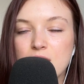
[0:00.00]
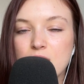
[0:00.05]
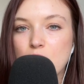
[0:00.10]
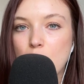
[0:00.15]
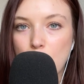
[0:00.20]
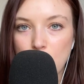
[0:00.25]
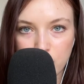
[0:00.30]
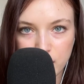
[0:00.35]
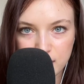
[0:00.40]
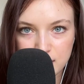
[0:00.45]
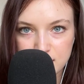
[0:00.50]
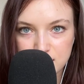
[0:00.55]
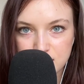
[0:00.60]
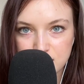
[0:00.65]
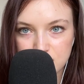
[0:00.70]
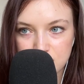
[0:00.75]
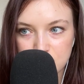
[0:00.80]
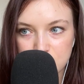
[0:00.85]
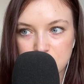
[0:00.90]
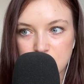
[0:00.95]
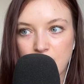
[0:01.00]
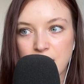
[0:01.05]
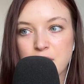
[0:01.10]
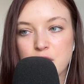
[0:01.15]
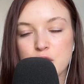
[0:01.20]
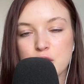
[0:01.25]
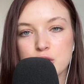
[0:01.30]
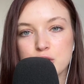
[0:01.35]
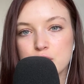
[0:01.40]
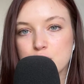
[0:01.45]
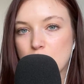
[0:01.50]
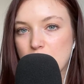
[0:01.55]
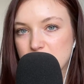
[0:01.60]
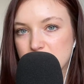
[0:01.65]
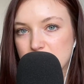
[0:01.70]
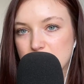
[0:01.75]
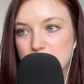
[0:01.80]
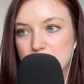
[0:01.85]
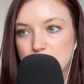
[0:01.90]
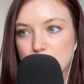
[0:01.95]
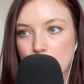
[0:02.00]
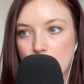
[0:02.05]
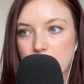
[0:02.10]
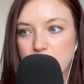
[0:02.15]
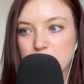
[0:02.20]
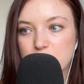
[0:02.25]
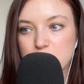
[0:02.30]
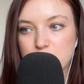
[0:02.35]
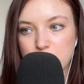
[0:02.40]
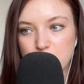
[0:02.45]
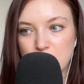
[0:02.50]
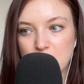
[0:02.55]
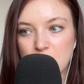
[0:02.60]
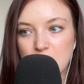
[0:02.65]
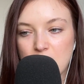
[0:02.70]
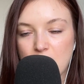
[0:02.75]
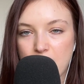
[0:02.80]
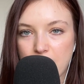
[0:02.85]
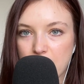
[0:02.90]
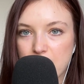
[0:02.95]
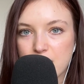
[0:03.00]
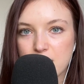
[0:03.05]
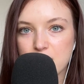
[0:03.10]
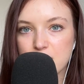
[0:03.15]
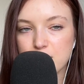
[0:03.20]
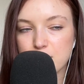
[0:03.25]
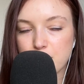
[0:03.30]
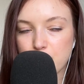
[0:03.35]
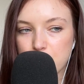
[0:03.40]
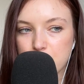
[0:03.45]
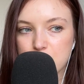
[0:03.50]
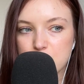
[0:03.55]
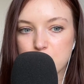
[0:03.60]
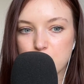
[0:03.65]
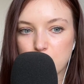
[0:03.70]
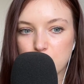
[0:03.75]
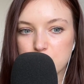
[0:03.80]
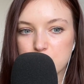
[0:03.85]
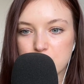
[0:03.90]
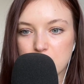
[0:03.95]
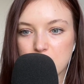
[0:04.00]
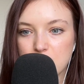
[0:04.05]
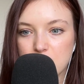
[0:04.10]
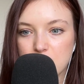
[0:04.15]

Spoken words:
honest, then your trust is going to be higher for this person.